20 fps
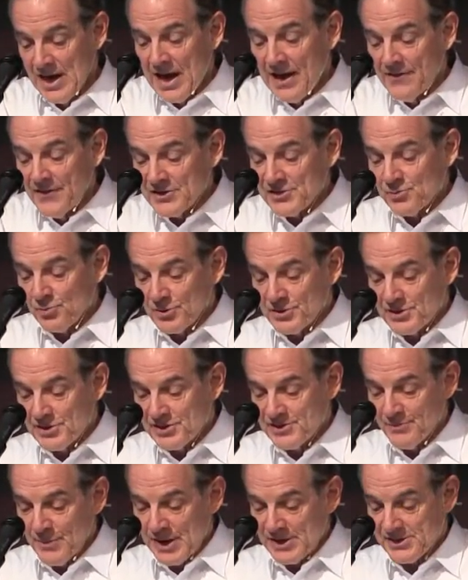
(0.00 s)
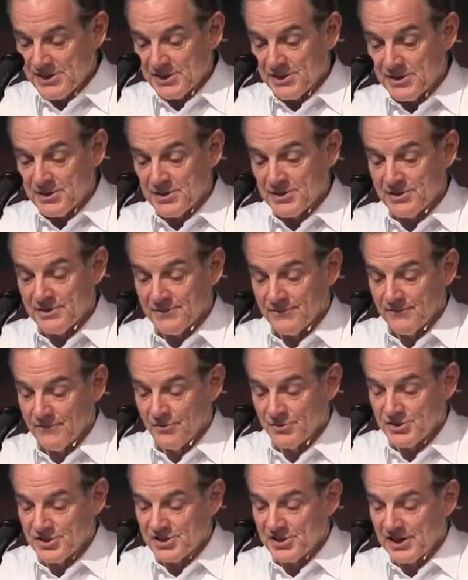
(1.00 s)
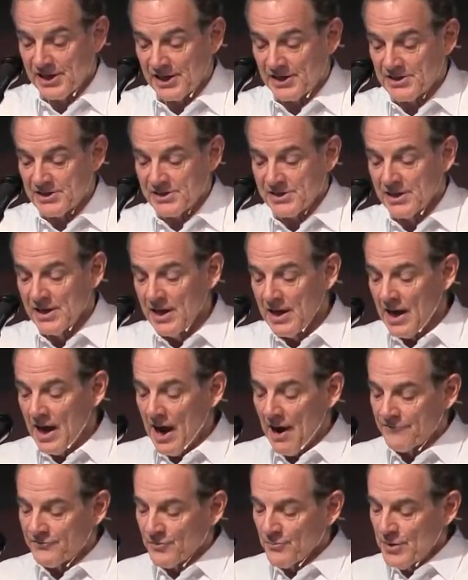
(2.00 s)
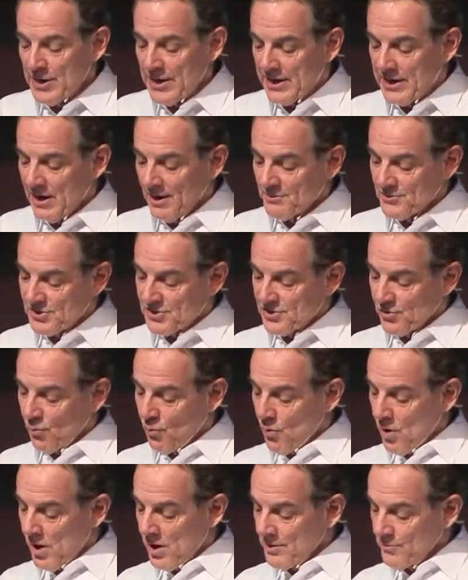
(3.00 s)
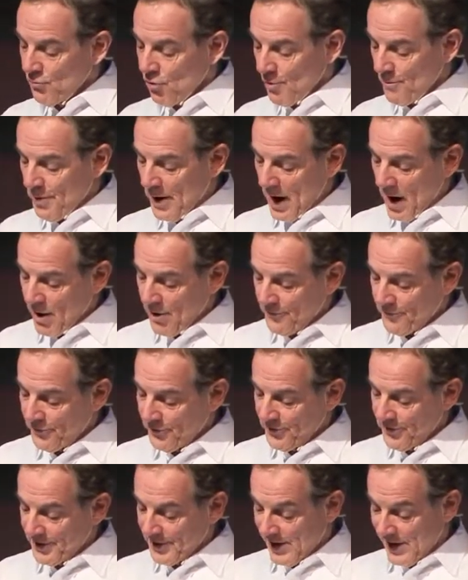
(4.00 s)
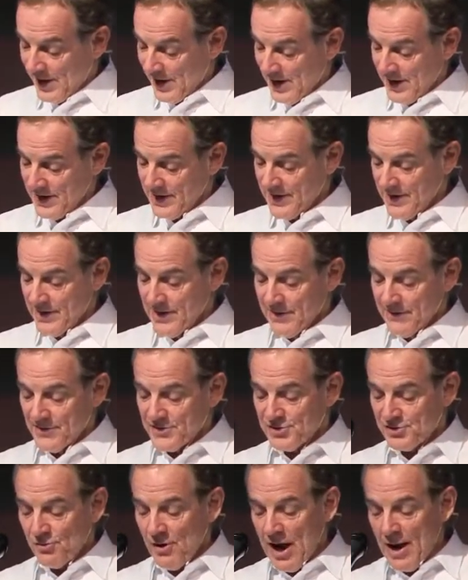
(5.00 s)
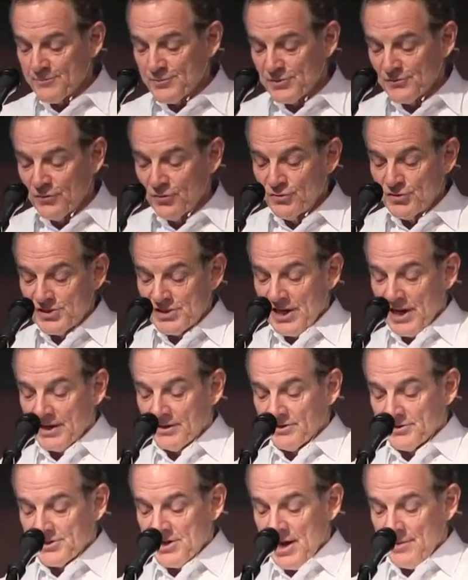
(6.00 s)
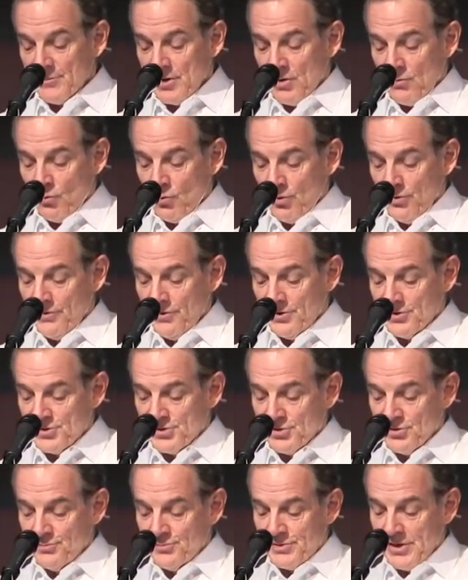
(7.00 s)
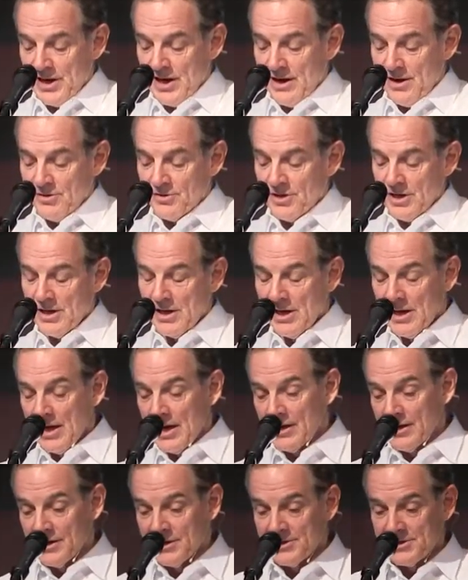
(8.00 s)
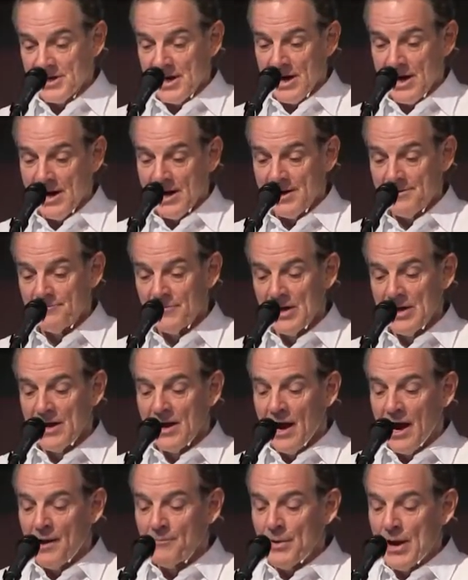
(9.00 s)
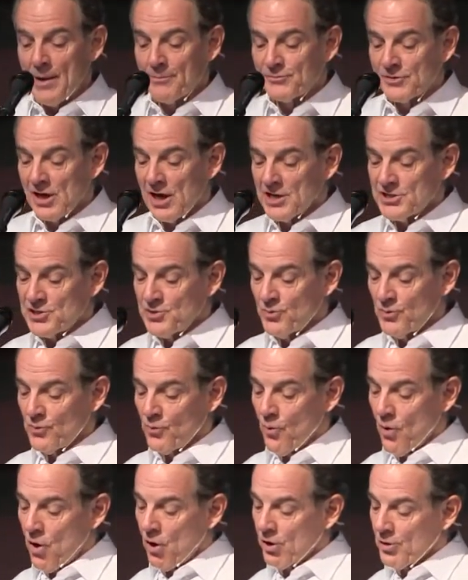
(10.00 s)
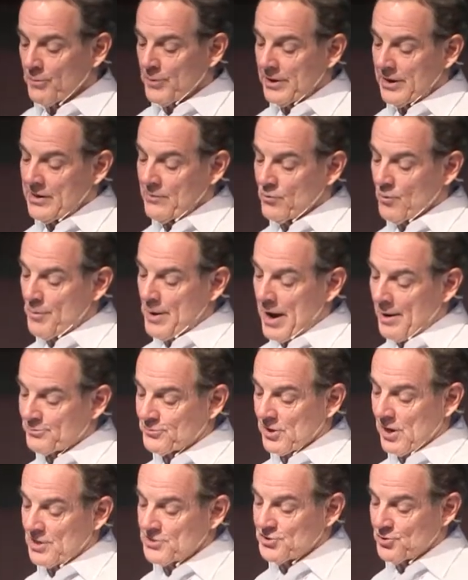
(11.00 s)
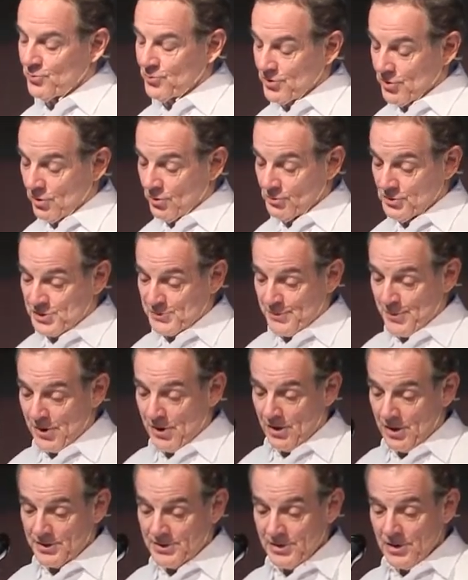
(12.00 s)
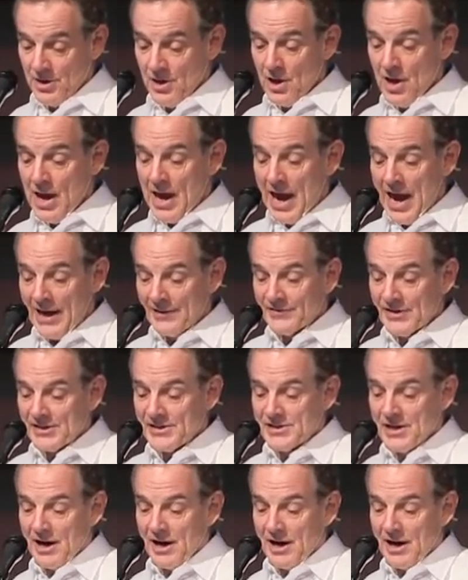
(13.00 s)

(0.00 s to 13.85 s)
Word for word: And this was his message, verse 6 After me comes the one more powerful than I the straps of whose sandals I am not worthy to stoop down and untie. I baptize you with water, but he will baptize you with the Holy Spirit. At that